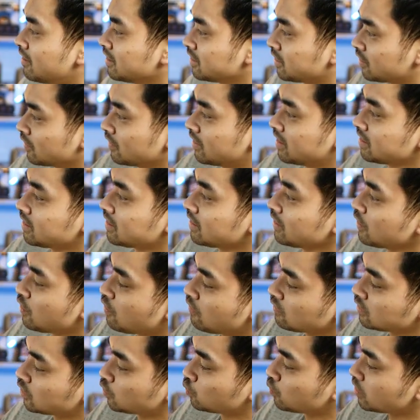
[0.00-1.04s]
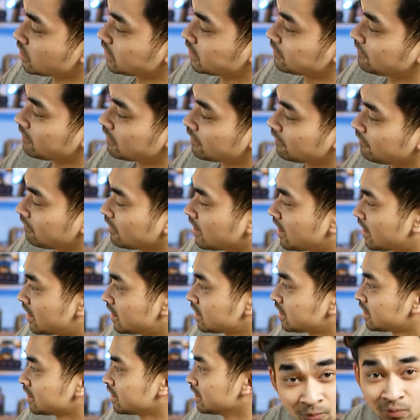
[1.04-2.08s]
All right, so there's a little switch for the
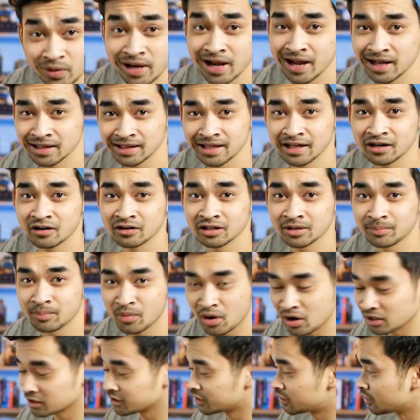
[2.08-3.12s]
flash. We had that on the Mark